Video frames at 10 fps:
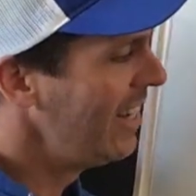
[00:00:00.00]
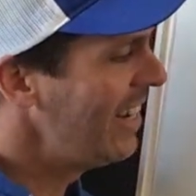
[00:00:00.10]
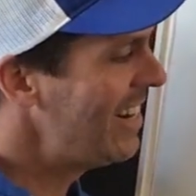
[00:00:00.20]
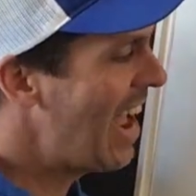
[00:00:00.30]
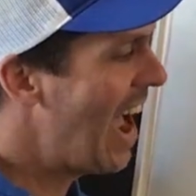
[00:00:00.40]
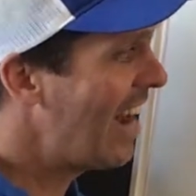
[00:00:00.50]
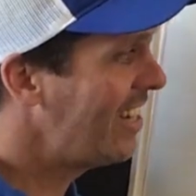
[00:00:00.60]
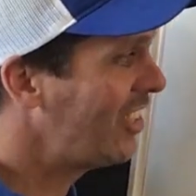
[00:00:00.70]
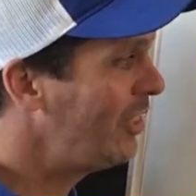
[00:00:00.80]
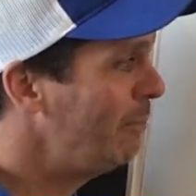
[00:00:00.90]
And
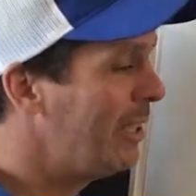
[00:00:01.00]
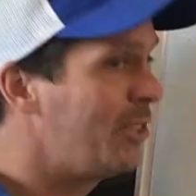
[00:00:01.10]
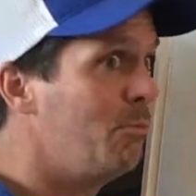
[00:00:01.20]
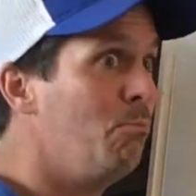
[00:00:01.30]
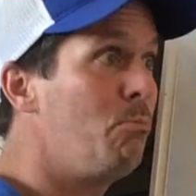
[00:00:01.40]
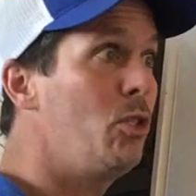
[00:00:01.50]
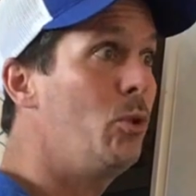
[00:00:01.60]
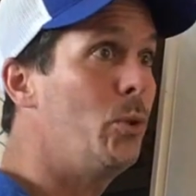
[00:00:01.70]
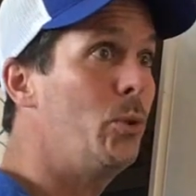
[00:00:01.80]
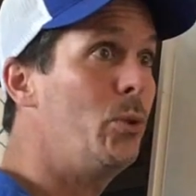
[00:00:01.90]
Ada, she made some
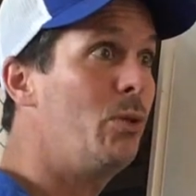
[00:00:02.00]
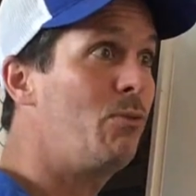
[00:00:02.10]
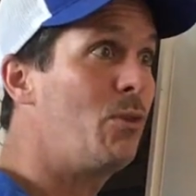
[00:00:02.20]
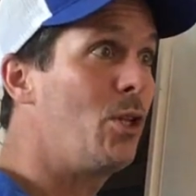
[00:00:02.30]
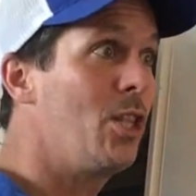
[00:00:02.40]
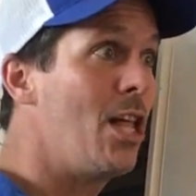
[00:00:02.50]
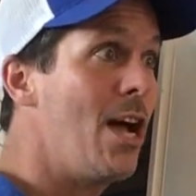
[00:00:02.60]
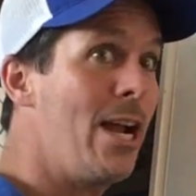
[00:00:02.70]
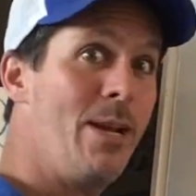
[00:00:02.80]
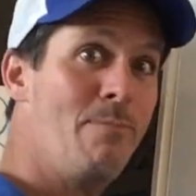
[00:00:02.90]
beautiful
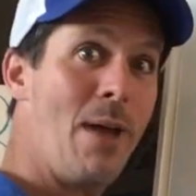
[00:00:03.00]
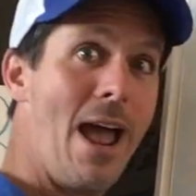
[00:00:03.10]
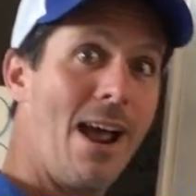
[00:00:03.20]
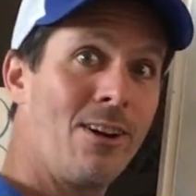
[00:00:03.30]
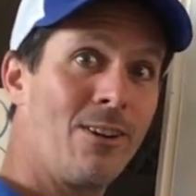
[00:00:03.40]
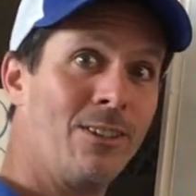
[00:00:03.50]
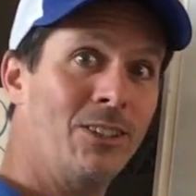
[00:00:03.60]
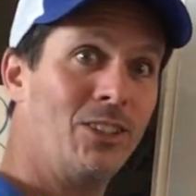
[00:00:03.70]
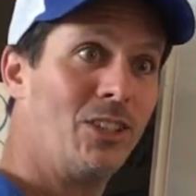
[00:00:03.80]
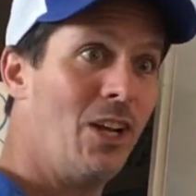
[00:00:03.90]
line
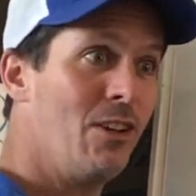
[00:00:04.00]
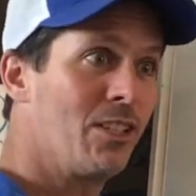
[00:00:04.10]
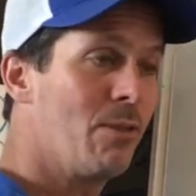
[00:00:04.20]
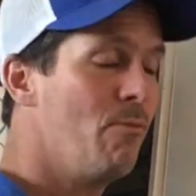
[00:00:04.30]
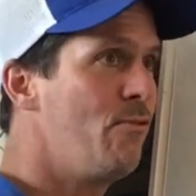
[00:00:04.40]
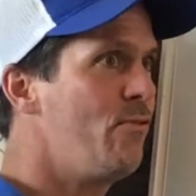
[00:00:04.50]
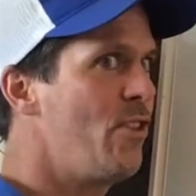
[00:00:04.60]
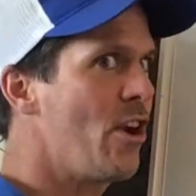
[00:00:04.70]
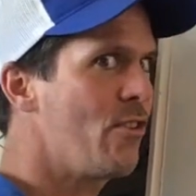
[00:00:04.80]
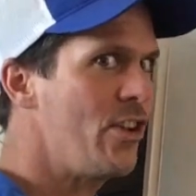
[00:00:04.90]
patterns. Some
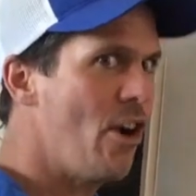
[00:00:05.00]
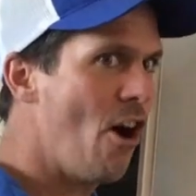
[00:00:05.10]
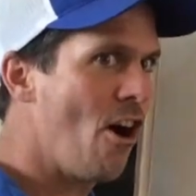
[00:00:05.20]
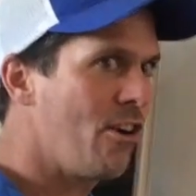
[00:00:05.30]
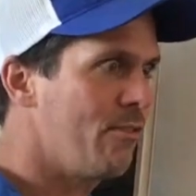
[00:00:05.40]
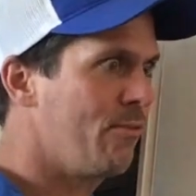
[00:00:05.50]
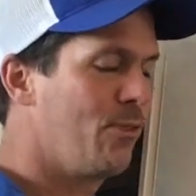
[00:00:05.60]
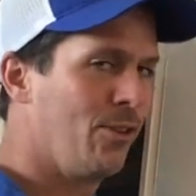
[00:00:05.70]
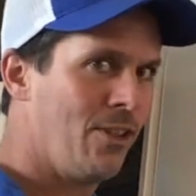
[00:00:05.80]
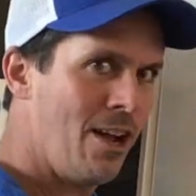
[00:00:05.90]
very
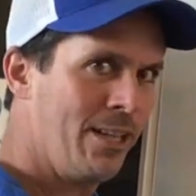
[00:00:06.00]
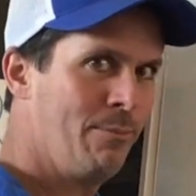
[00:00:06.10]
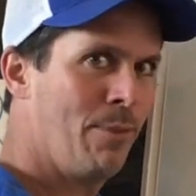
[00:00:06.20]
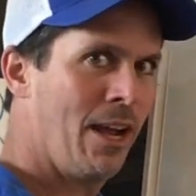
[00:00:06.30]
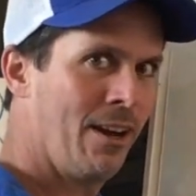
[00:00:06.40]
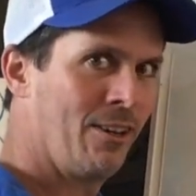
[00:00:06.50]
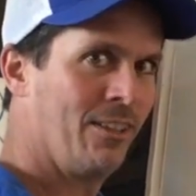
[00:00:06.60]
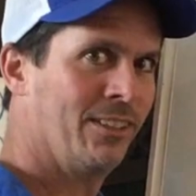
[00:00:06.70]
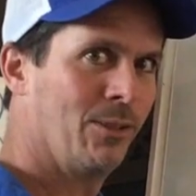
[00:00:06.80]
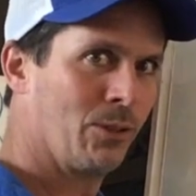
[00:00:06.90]
artful line
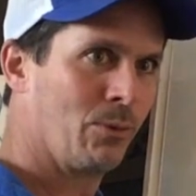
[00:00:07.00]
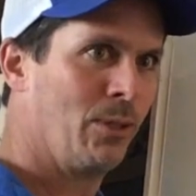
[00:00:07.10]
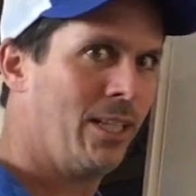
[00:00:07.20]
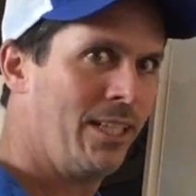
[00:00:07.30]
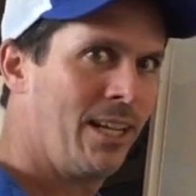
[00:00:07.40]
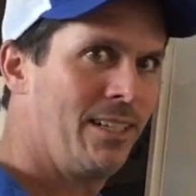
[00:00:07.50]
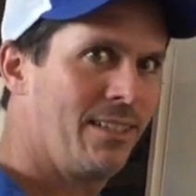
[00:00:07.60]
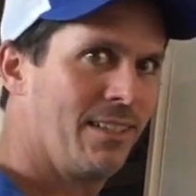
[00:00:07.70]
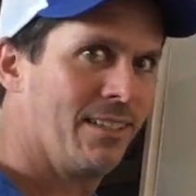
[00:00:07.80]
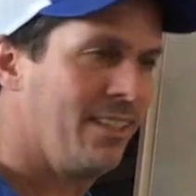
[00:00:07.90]
patterns. It was really nice
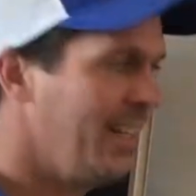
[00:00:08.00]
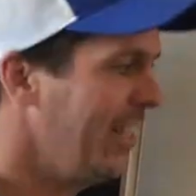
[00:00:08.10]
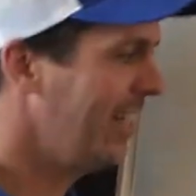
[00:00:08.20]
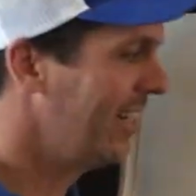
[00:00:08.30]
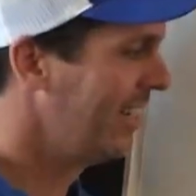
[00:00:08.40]
to see.